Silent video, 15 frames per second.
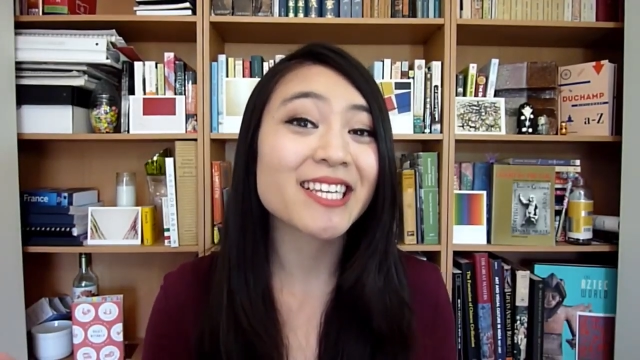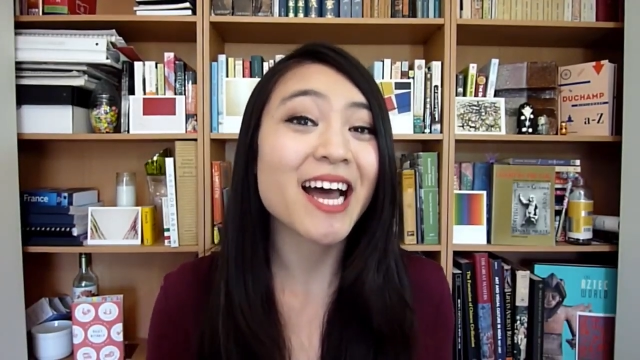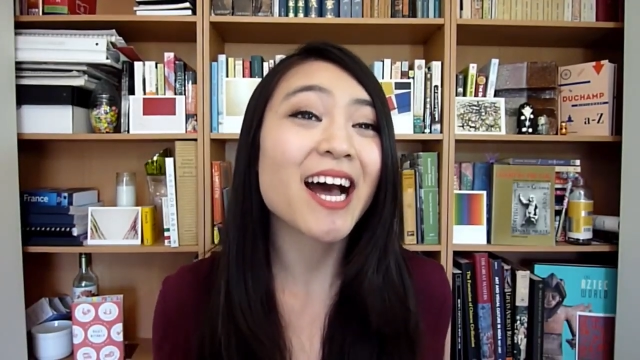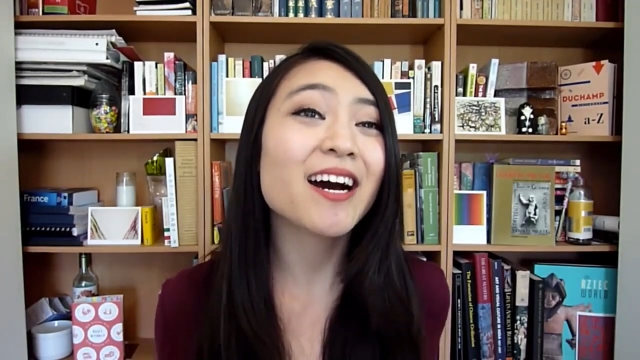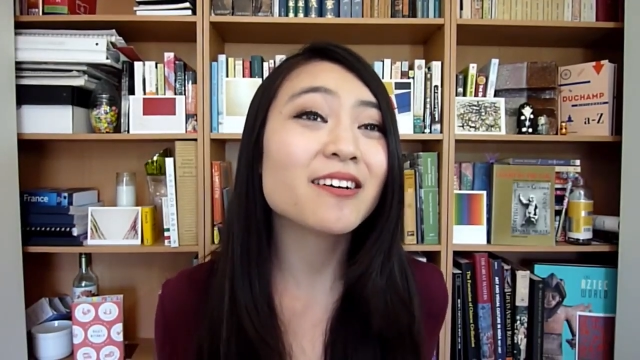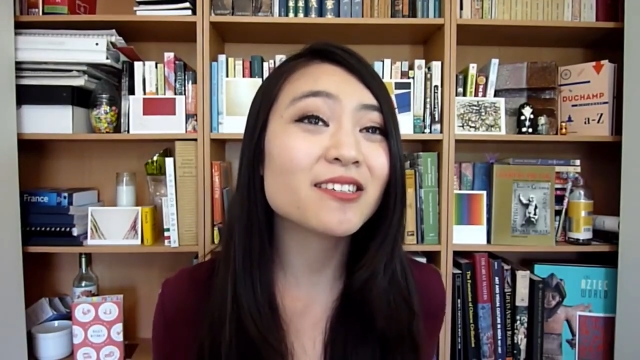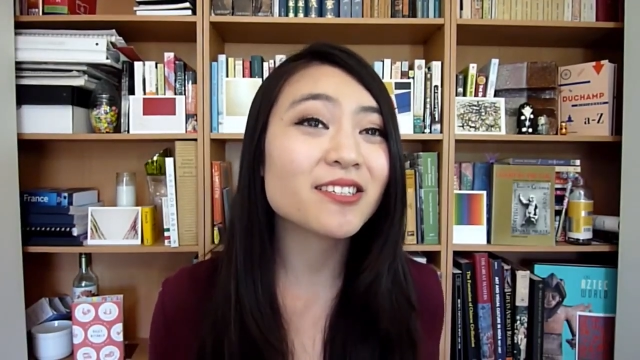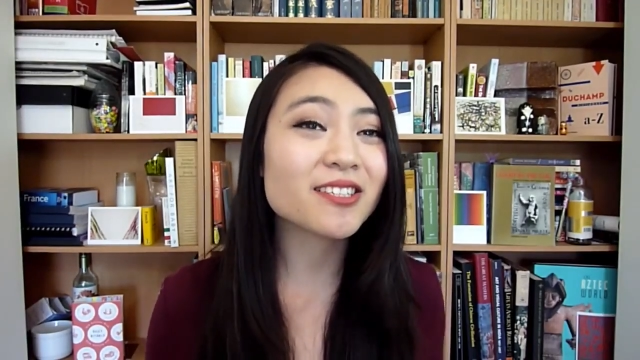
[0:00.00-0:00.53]

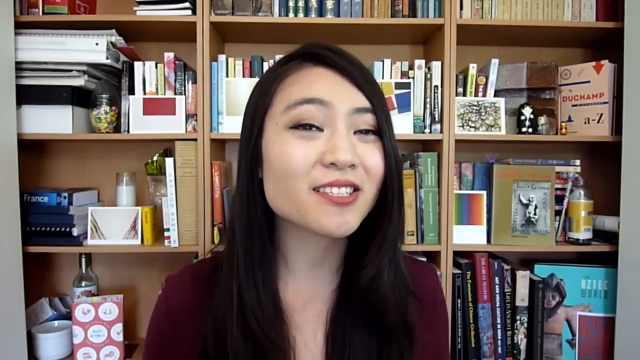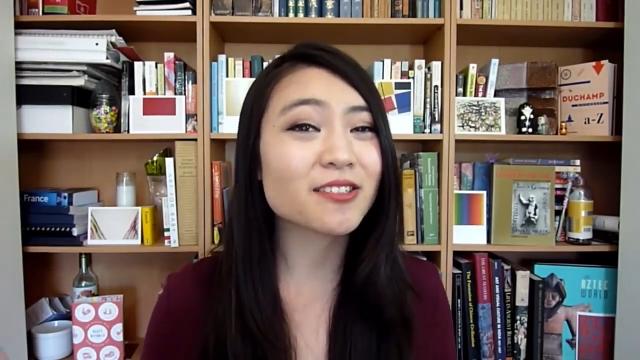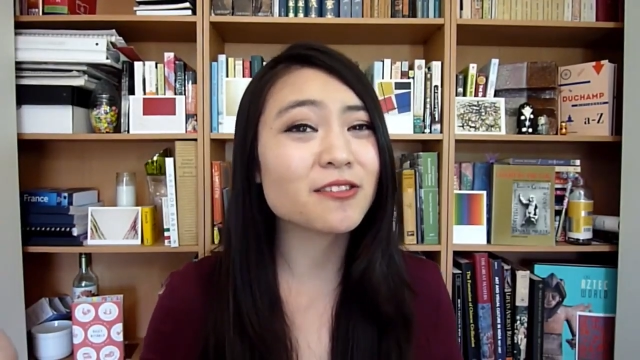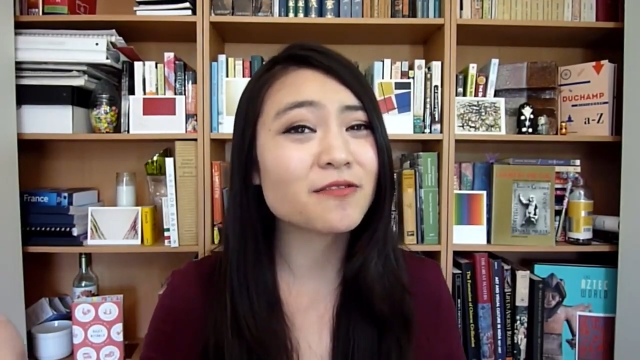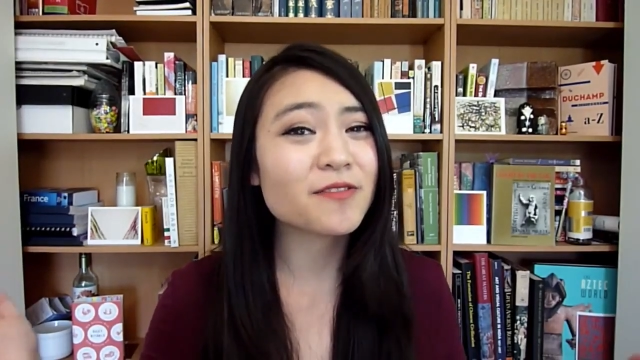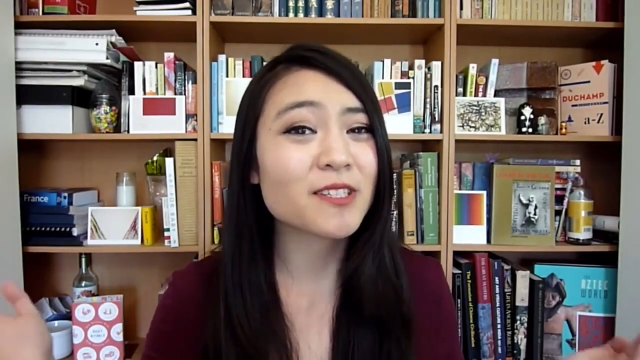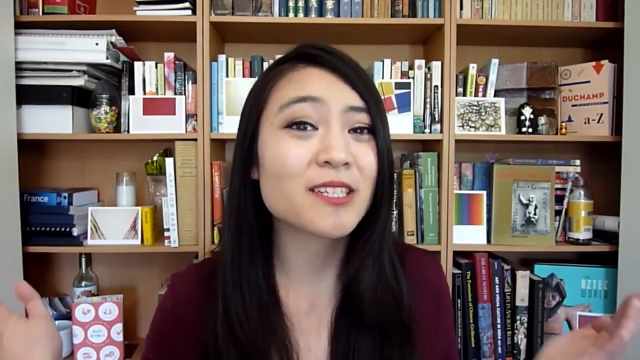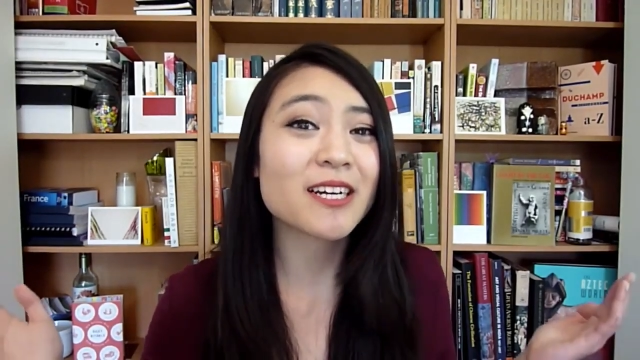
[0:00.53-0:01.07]
How do you
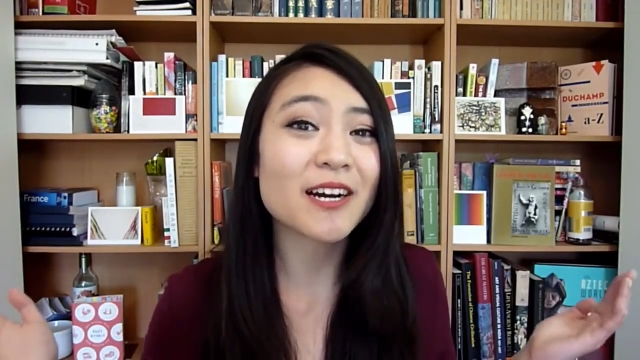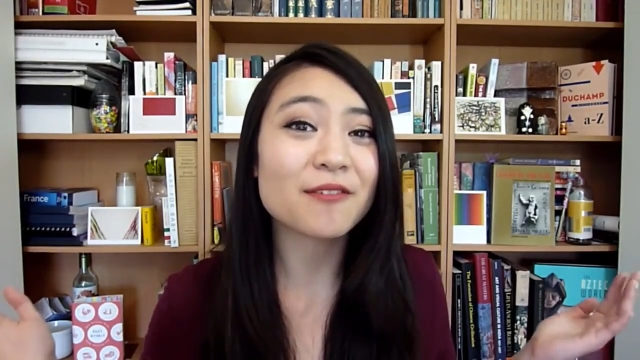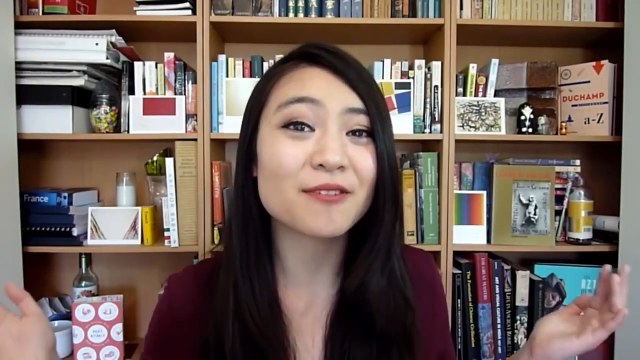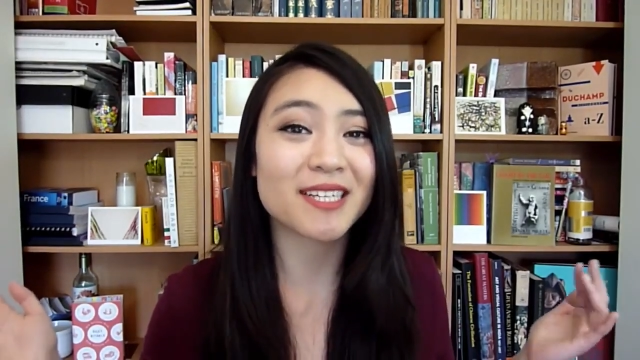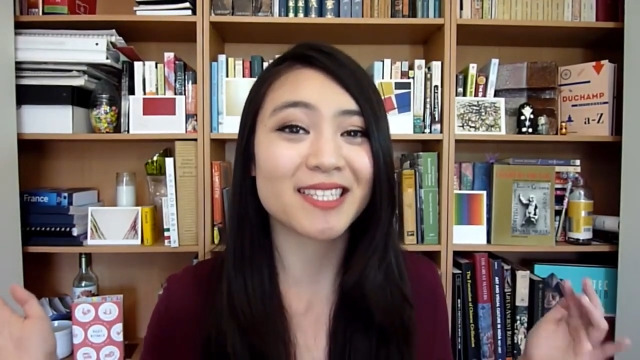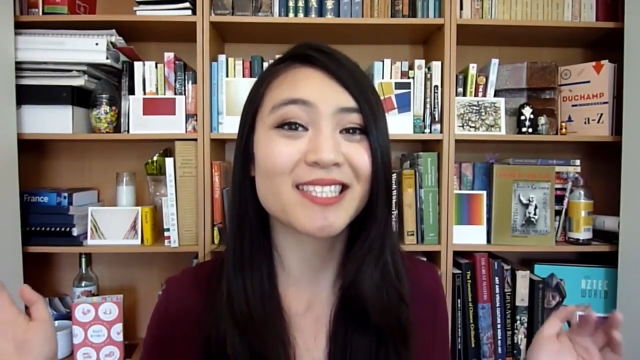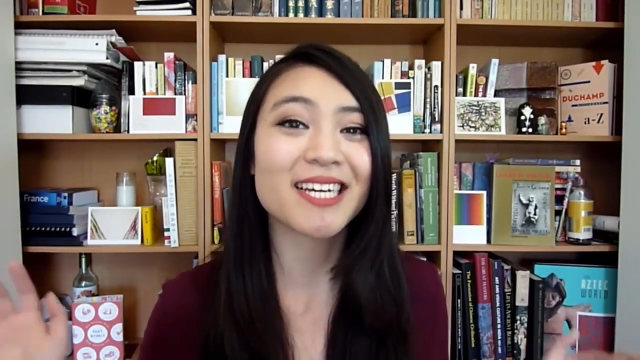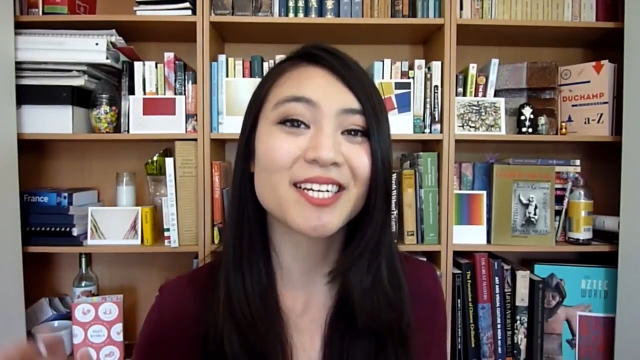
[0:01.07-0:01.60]
figure out
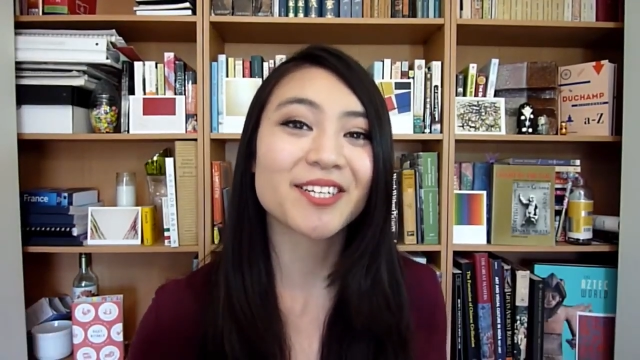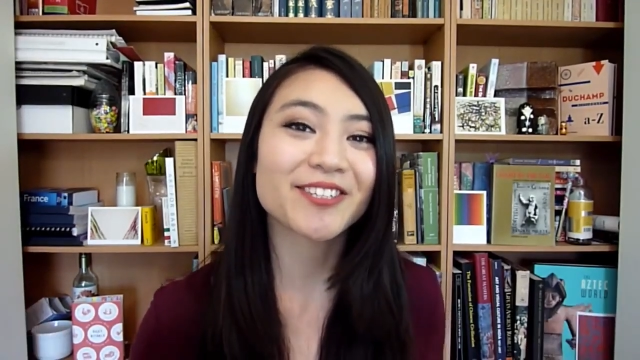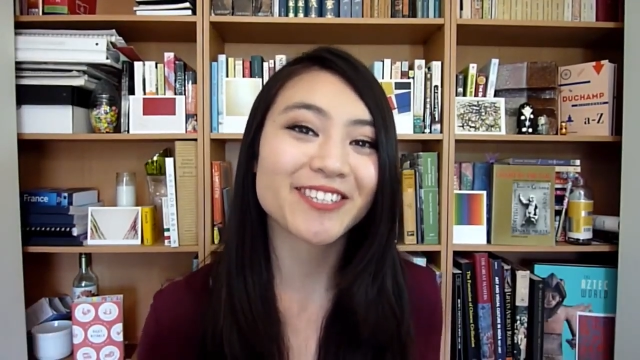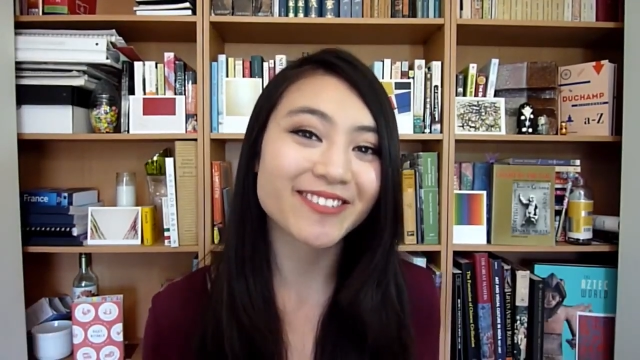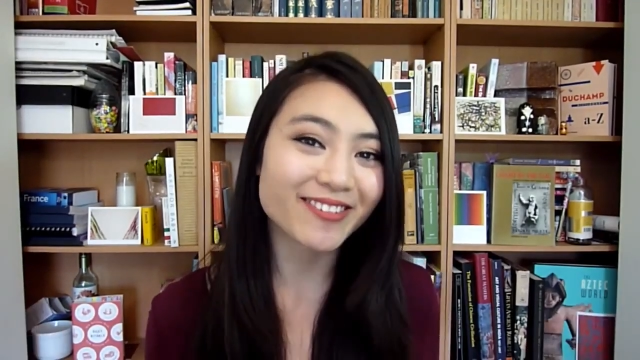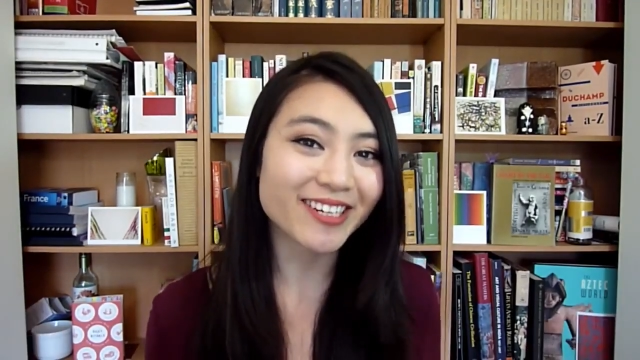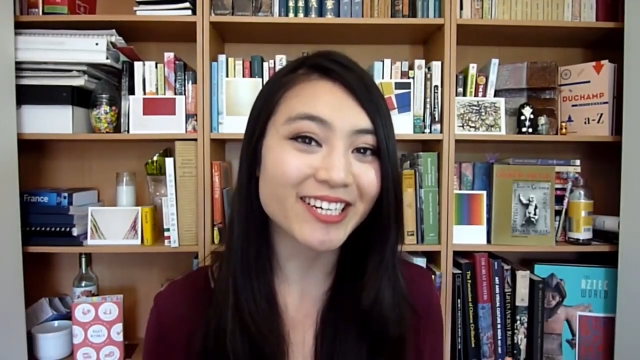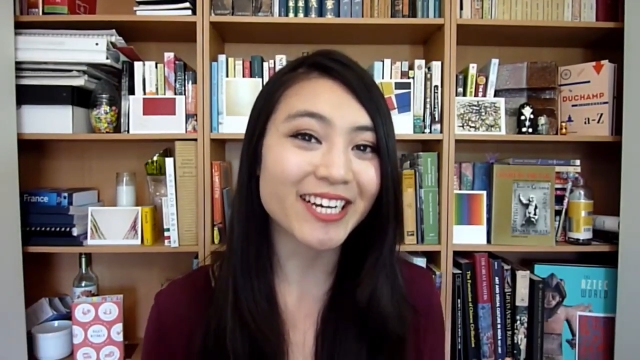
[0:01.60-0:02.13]
what century
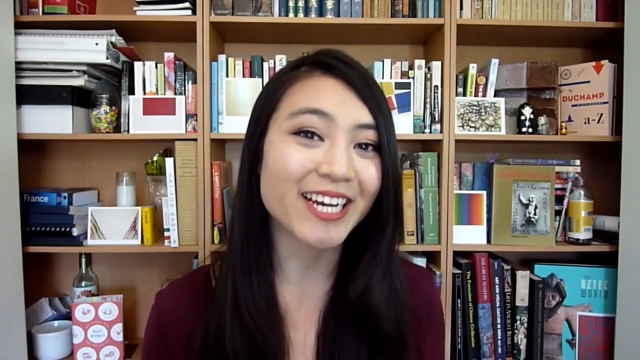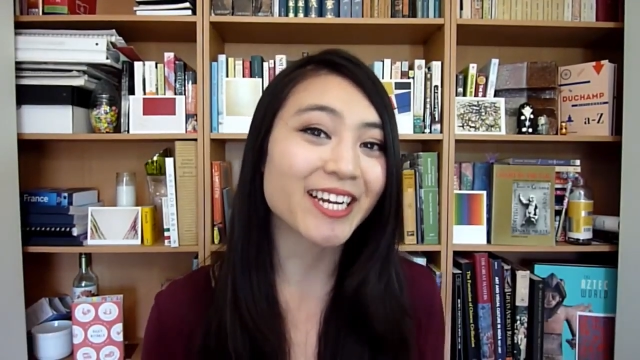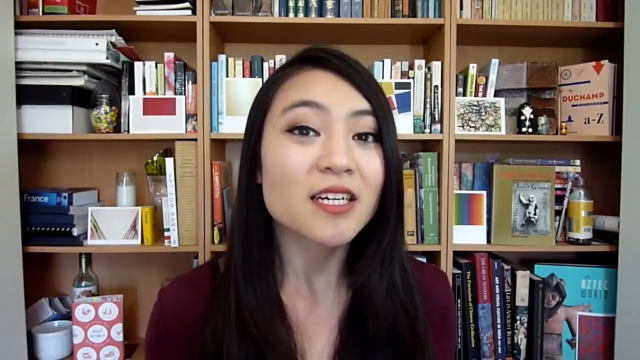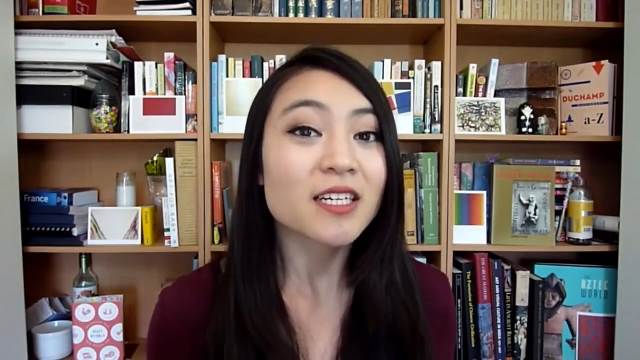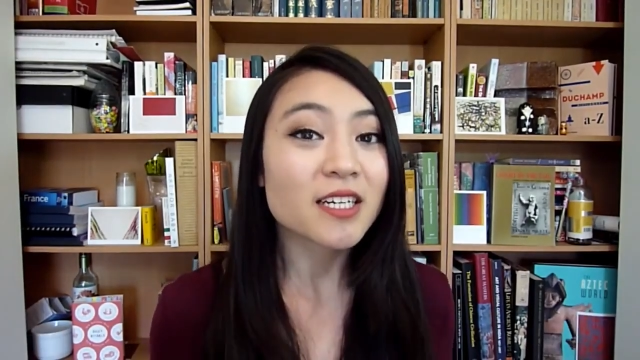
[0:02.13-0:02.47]
we're in?